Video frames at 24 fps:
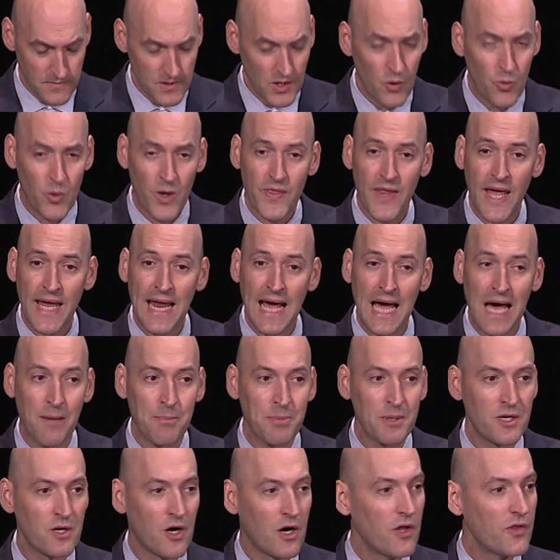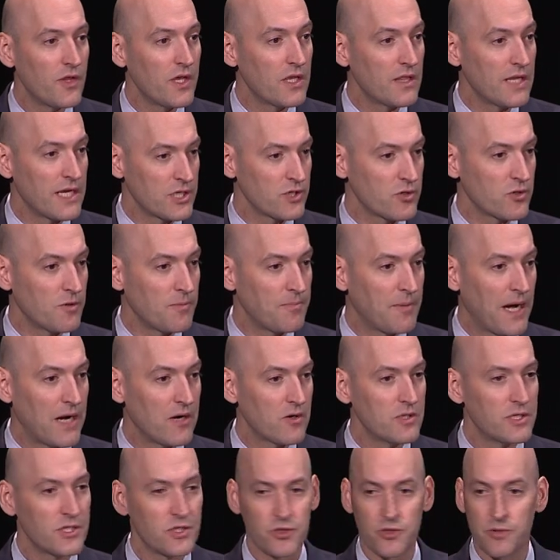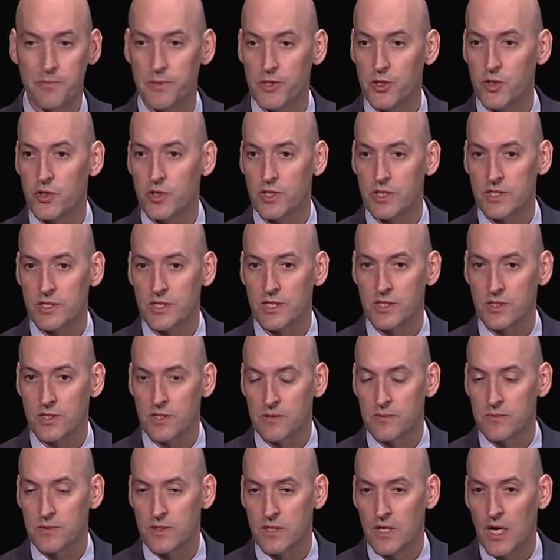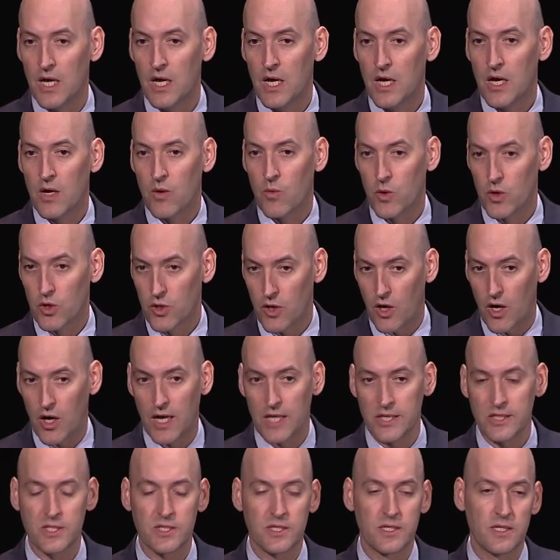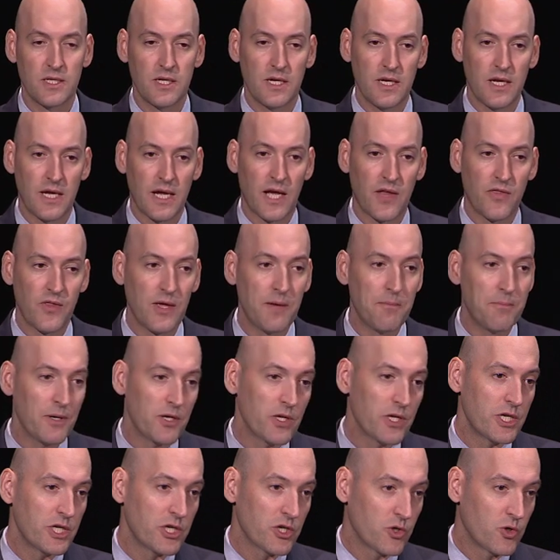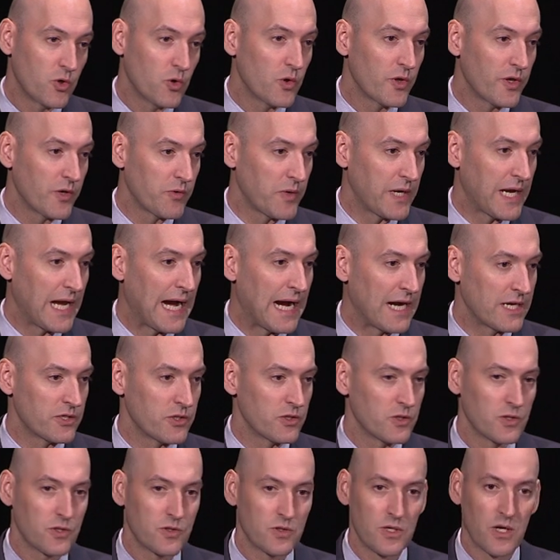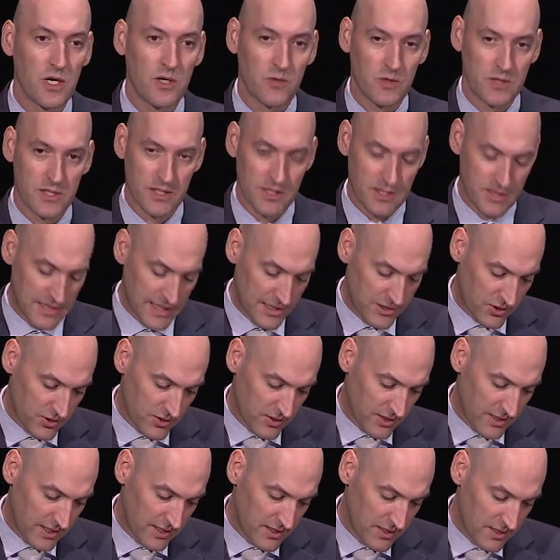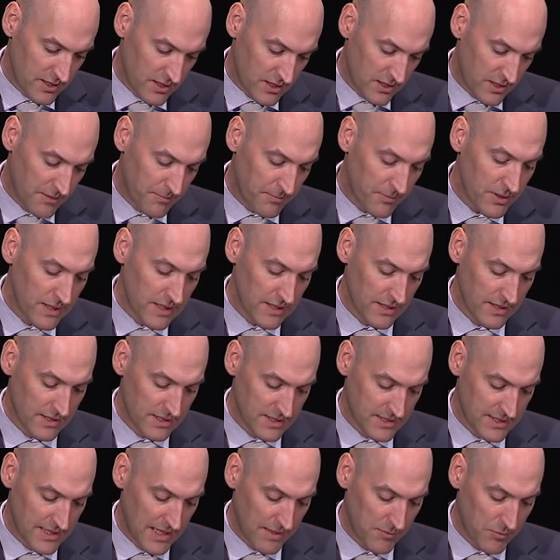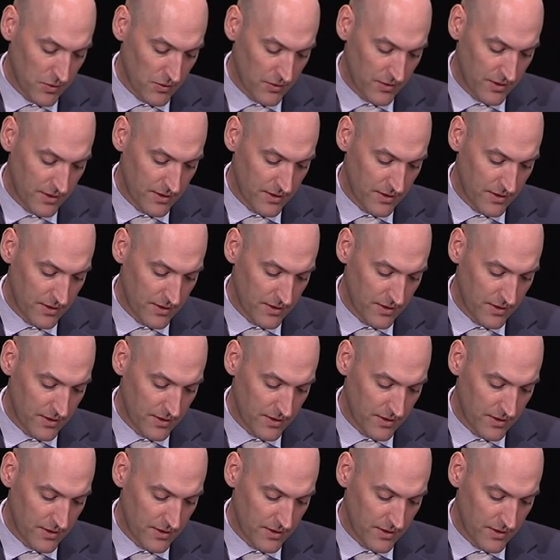When that happened, all the electrical power distribution systems were lost, and the ability to cool the reactors was essentially completely disabled.